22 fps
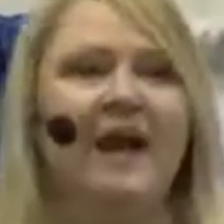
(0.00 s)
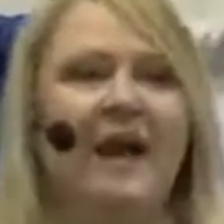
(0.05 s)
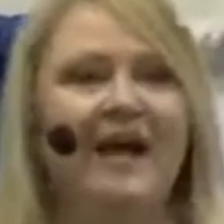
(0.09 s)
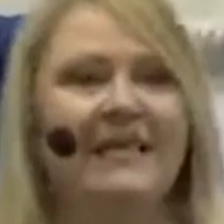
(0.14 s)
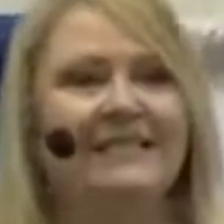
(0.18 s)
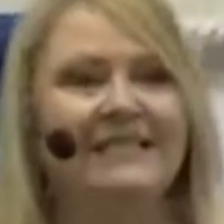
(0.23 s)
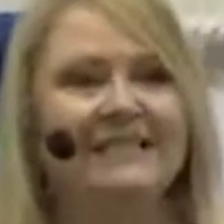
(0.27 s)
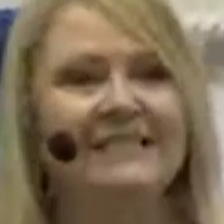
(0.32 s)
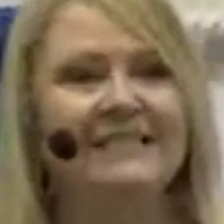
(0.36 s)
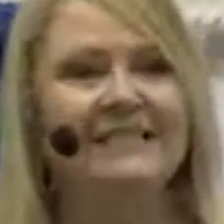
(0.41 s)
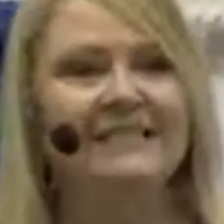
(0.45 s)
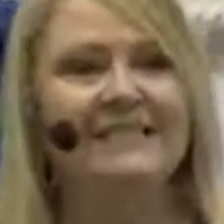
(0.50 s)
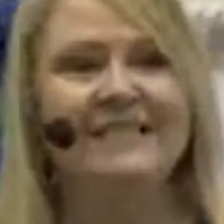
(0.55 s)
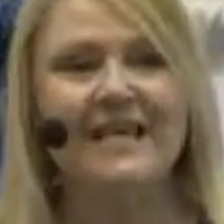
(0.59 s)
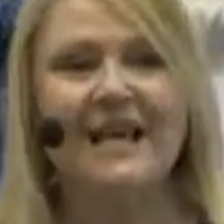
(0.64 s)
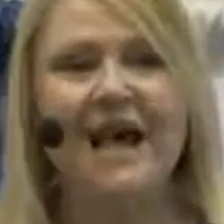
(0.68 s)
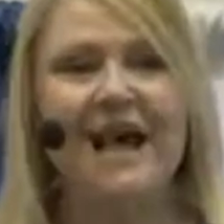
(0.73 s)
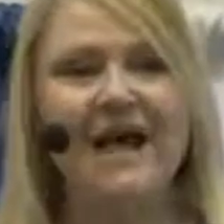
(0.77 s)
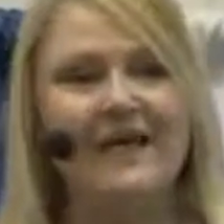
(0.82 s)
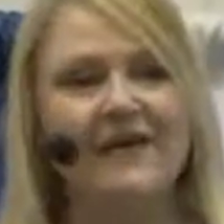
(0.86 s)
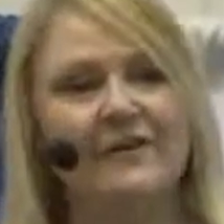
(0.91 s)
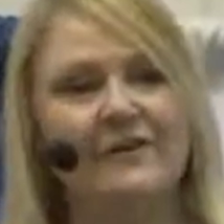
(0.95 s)
I didn't
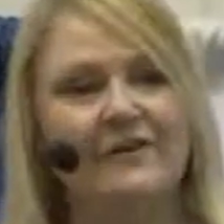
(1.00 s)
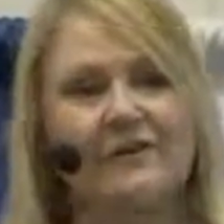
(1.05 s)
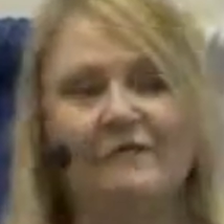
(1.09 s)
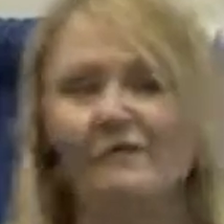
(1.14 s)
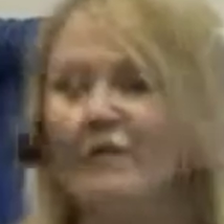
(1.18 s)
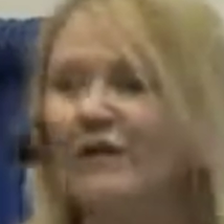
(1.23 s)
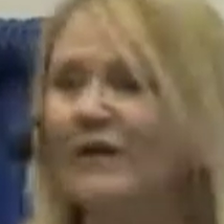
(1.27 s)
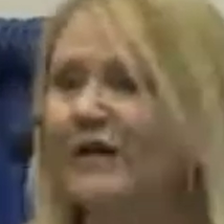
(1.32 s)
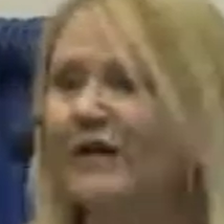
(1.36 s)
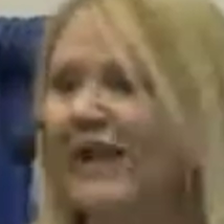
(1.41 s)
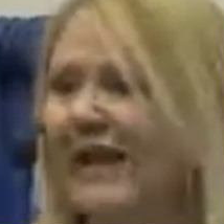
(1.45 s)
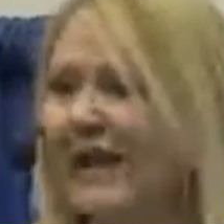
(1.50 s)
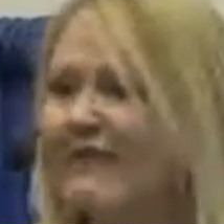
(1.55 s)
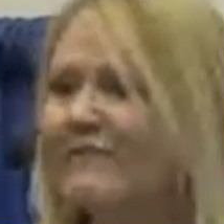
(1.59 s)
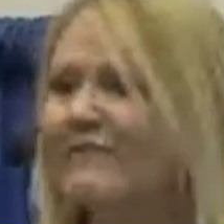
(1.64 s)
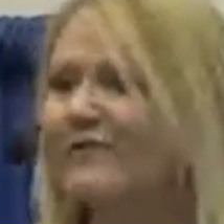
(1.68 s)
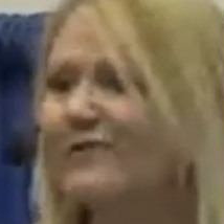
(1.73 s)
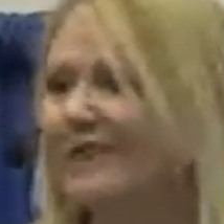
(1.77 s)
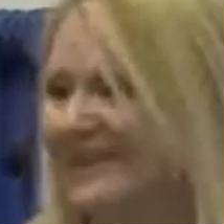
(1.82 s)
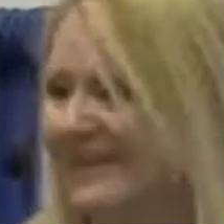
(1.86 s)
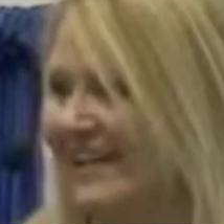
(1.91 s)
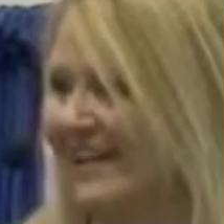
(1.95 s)
say I can afford
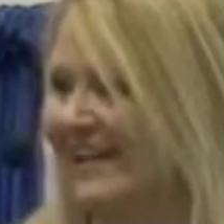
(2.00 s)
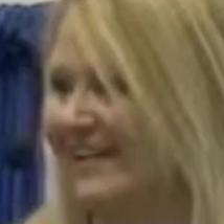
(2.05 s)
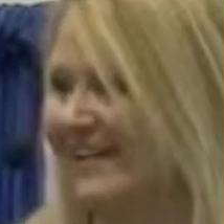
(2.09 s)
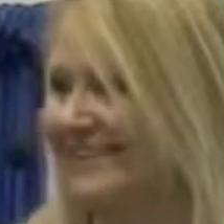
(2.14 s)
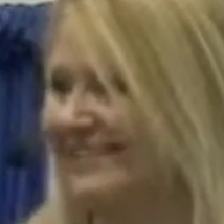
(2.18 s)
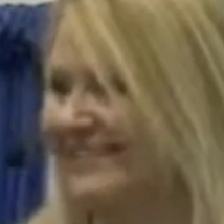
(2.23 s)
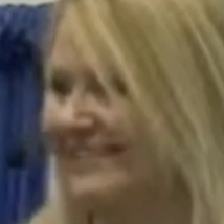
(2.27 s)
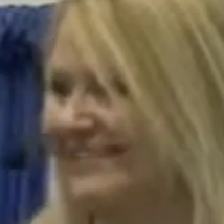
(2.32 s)
everything.